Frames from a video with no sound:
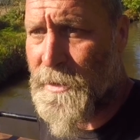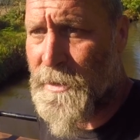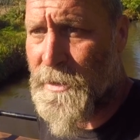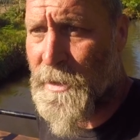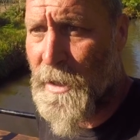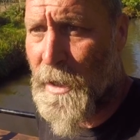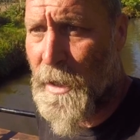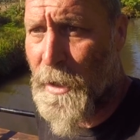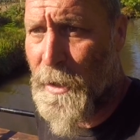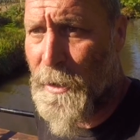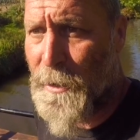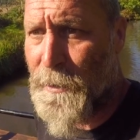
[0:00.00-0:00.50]

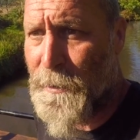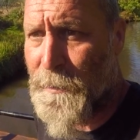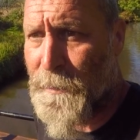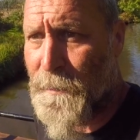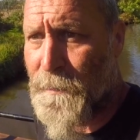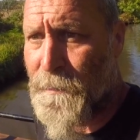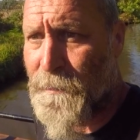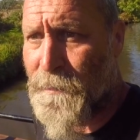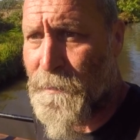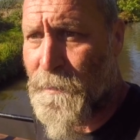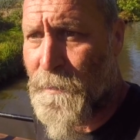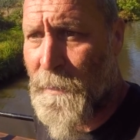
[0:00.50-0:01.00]
So
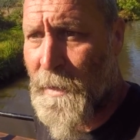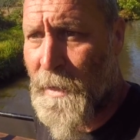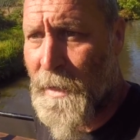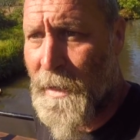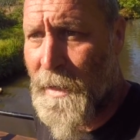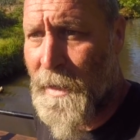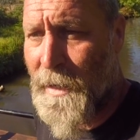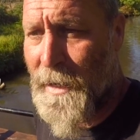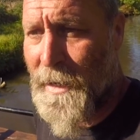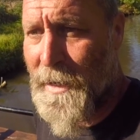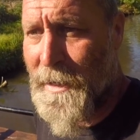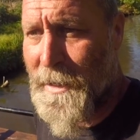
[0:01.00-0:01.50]

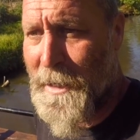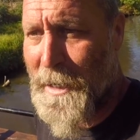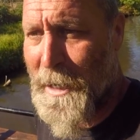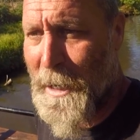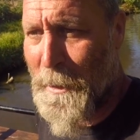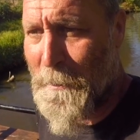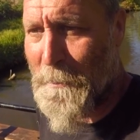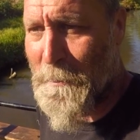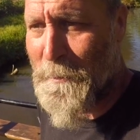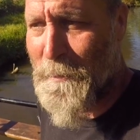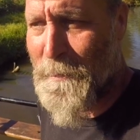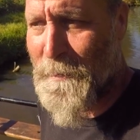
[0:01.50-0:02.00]
yeah,